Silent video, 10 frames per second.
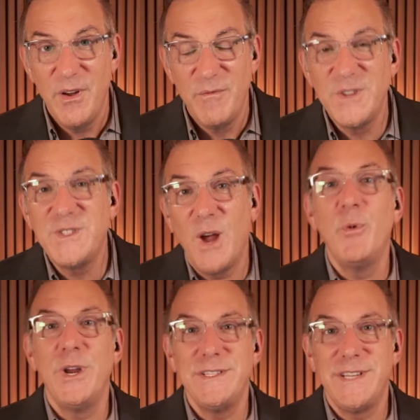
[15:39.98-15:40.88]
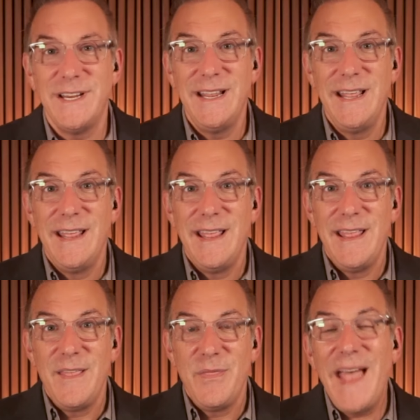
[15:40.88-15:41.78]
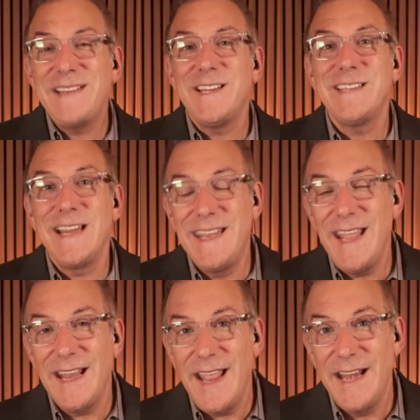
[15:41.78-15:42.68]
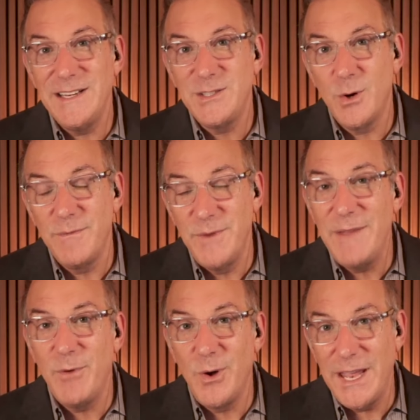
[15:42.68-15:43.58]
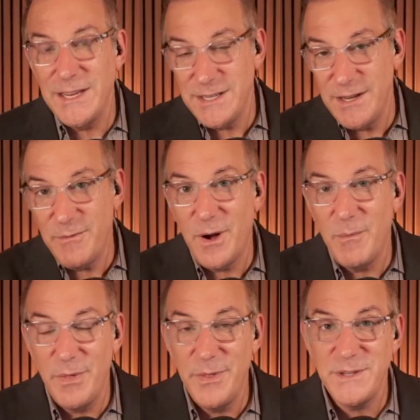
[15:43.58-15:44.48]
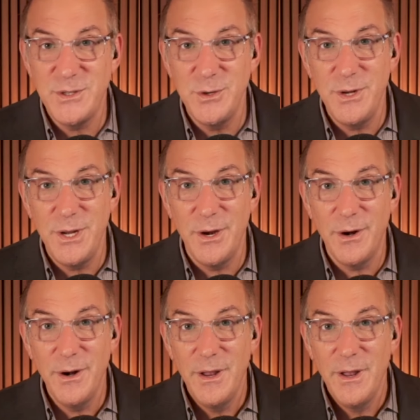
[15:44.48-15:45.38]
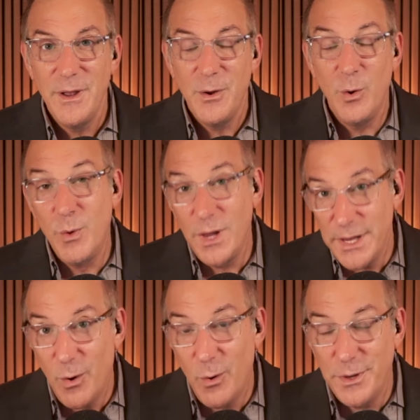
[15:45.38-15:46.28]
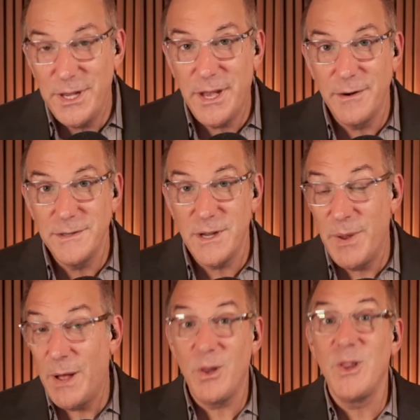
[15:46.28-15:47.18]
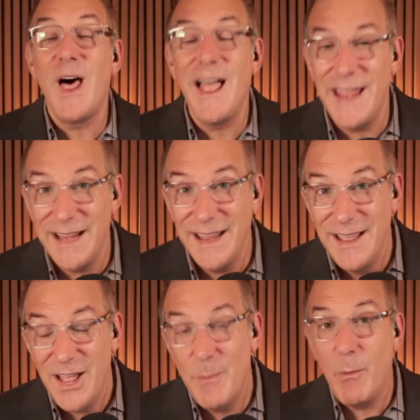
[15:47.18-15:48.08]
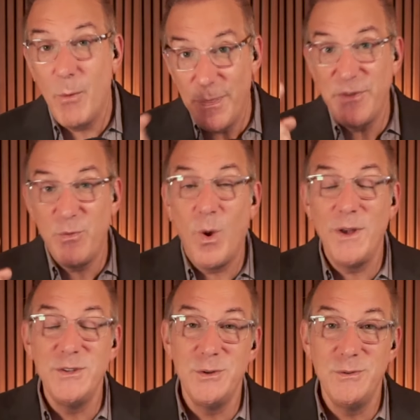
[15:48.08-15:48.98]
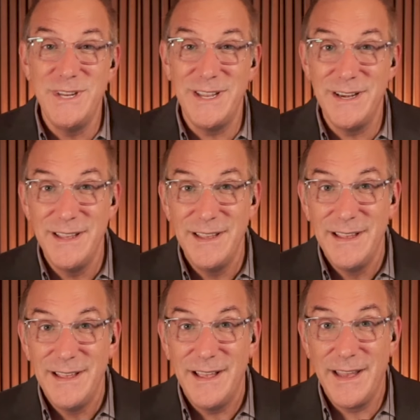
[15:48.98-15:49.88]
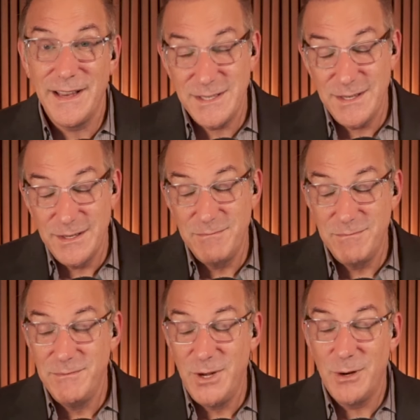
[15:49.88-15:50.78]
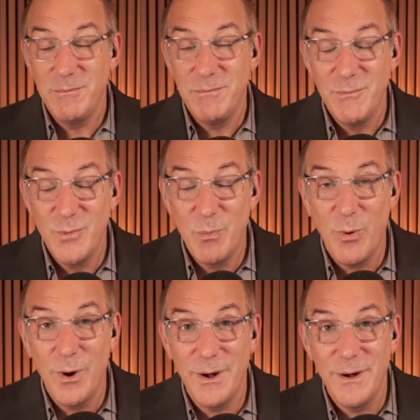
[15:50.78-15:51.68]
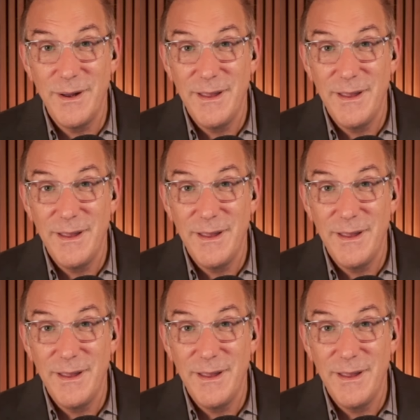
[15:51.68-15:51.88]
For some reason, that doesn't get any sort of navel gazing from this dude here, who really only cares about lying about what this one dude did against the, you know, reporter.